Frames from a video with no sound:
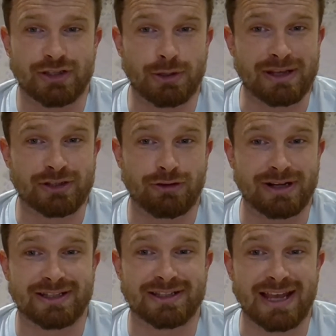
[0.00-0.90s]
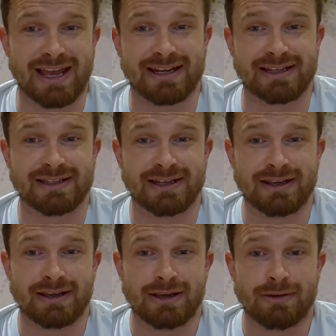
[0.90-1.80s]
as US critics are saying, is
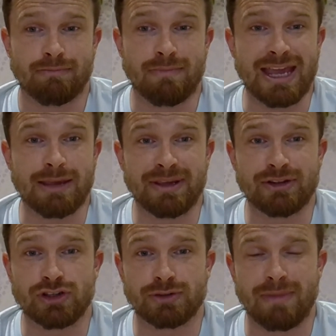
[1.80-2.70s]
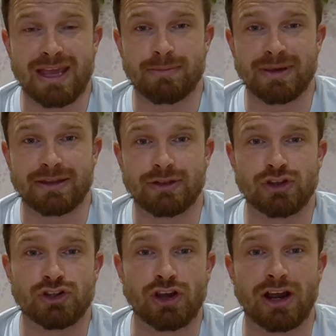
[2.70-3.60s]
maybe, just maybe, the
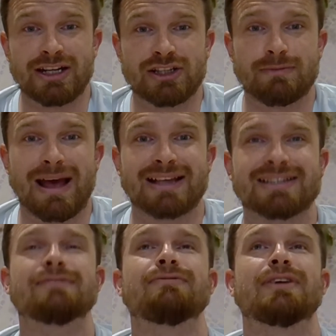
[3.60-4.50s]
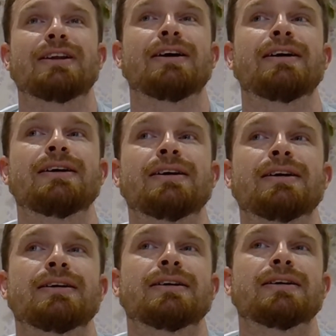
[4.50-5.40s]
silence from Aston Villa
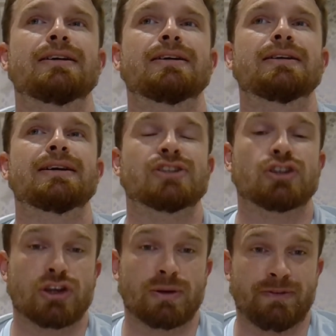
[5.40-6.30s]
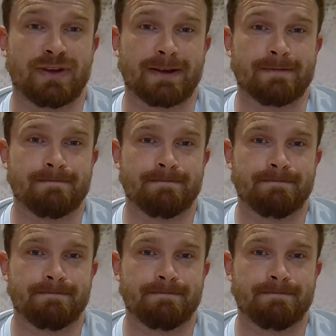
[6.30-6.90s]
is a good thing.